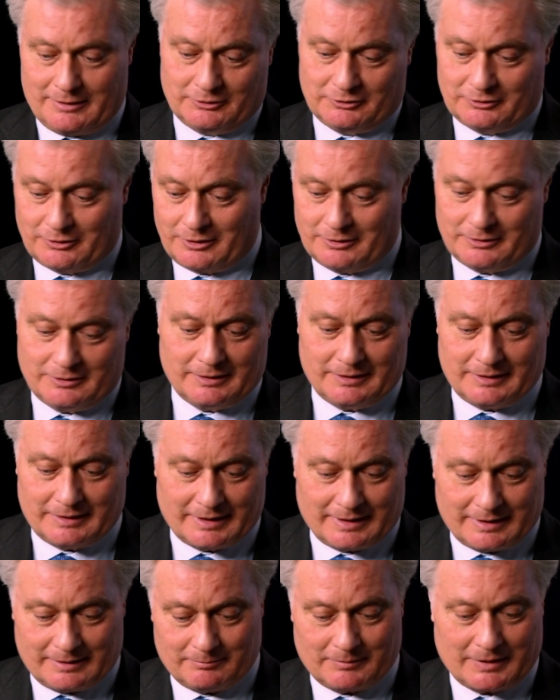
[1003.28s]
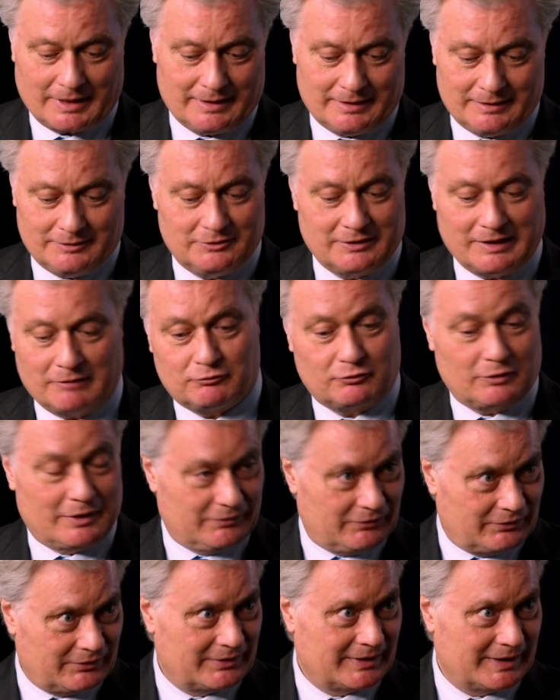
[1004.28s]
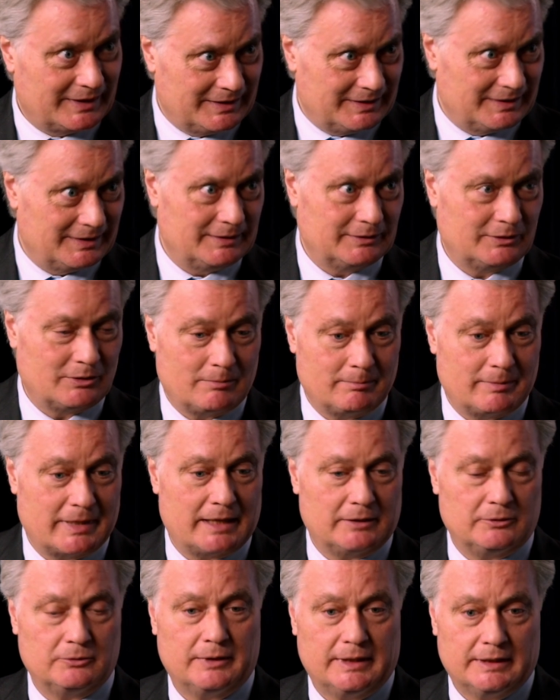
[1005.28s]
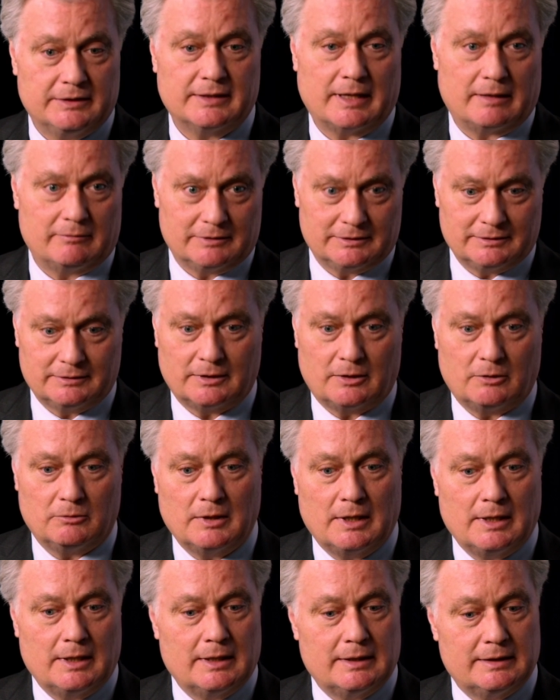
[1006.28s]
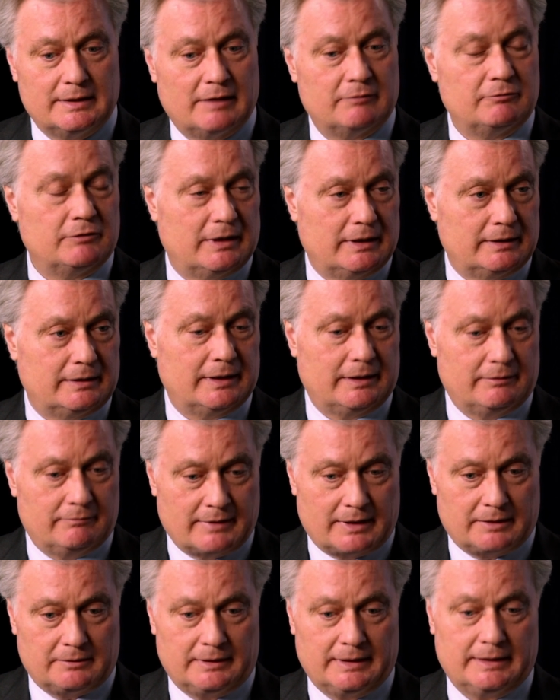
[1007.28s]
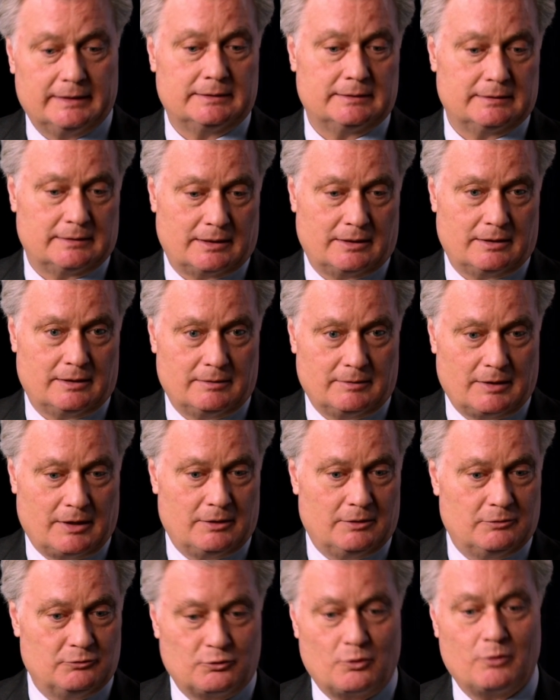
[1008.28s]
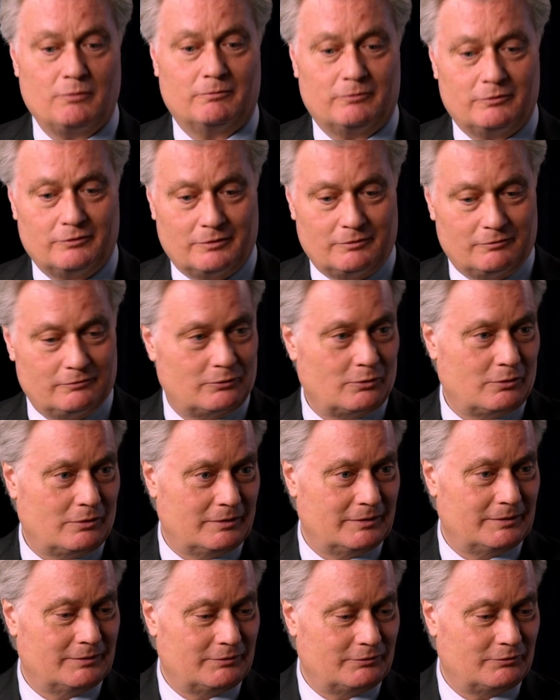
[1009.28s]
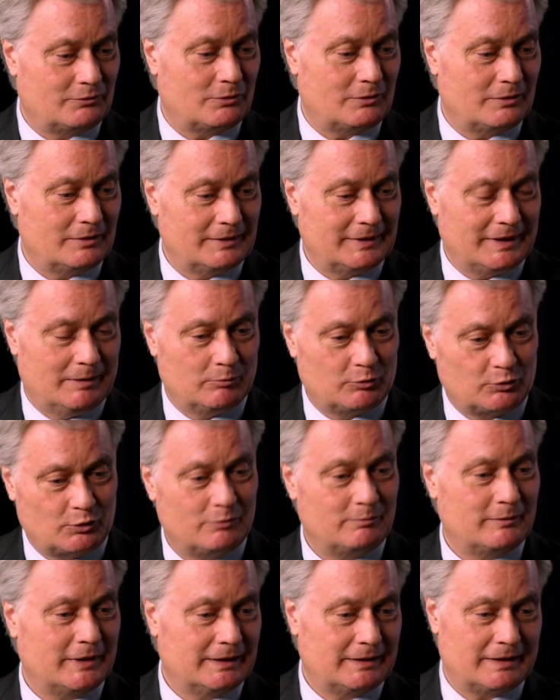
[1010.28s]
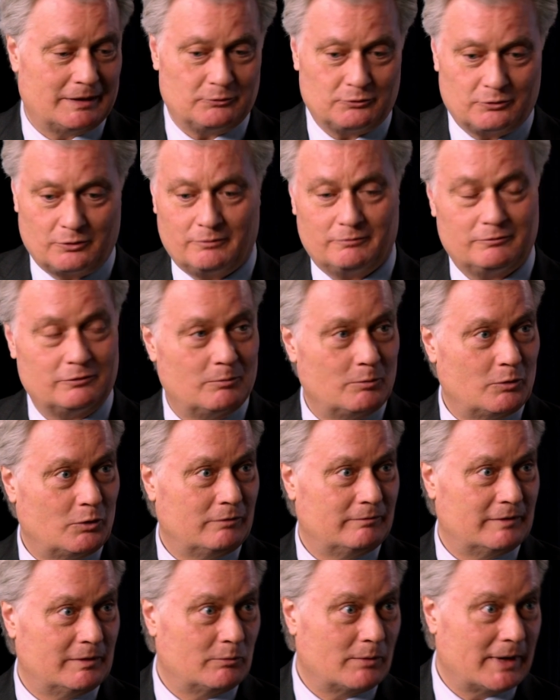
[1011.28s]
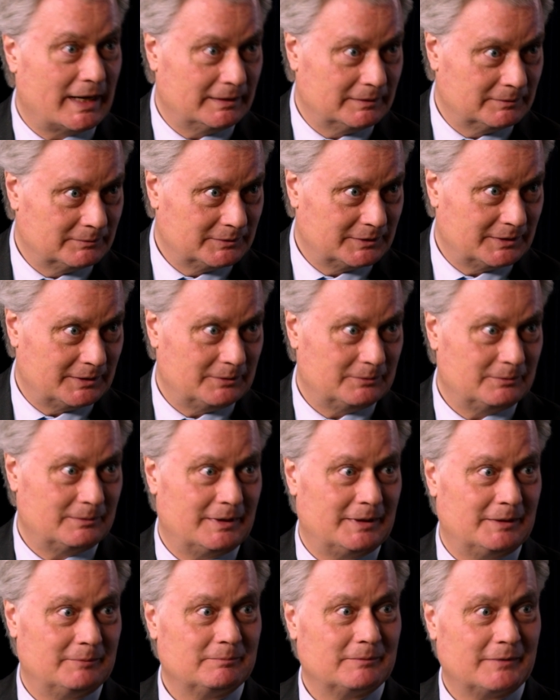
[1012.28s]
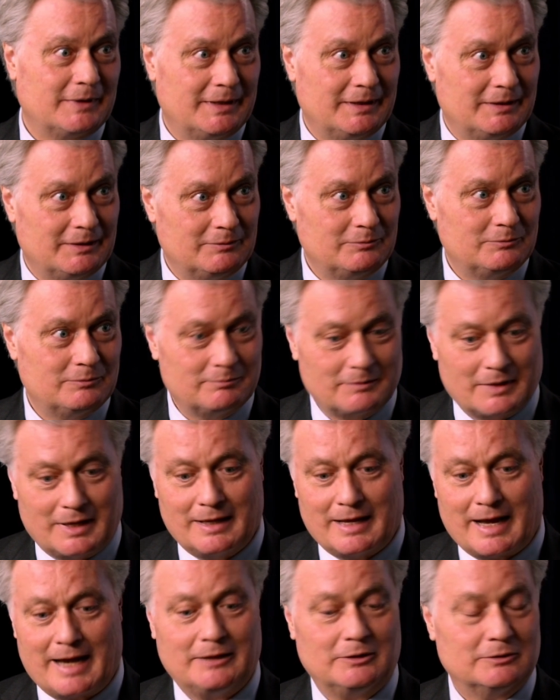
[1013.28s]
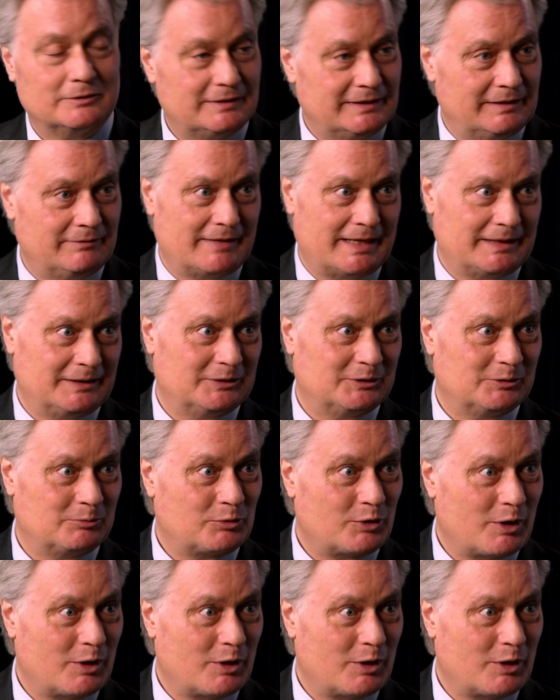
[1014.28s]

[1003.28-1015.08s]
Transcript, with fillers: certain difference compared to each other. So definitely there is room for improvement and room for more than one. So I don't see that as a